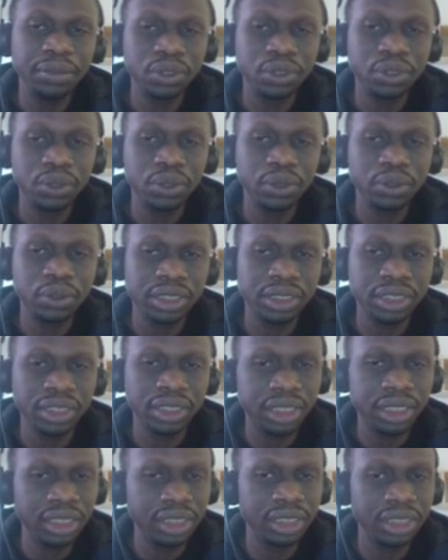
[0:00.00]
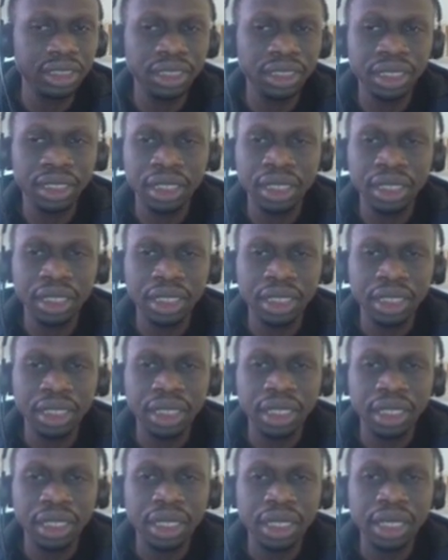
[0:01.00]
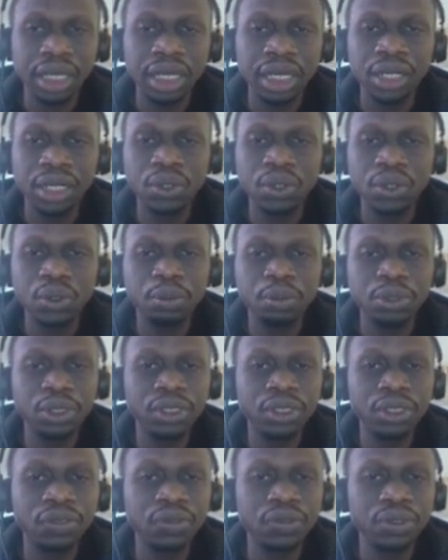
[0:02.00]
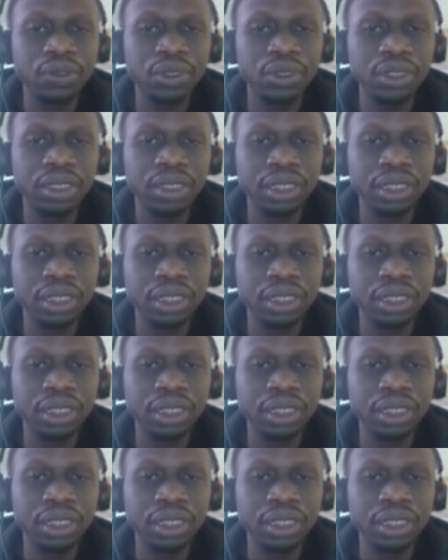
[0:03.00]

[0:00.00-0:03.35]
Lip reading: So this is it. Hello, beautiful.